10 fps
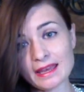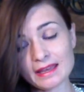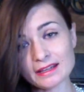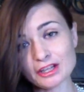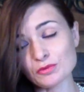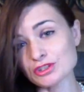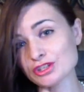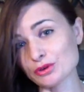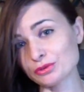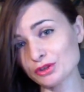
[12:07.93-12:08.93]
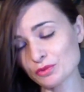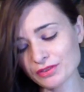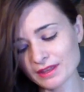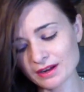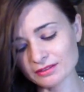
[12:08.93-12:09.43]
And he was the only
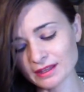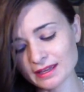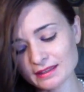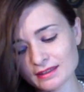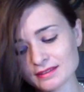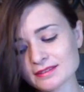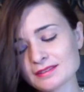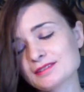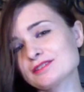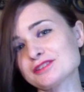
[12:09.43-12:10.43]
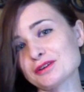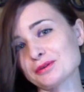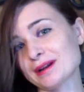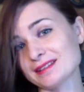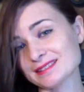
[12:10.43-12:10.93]
one there like this, so
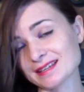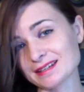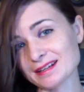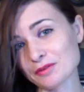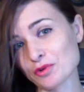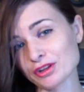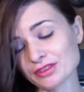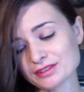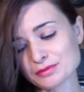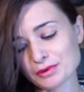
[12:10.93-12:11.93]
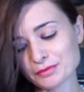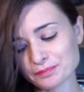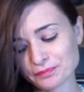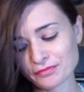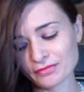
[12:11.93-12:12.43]
I decided I wanted this one.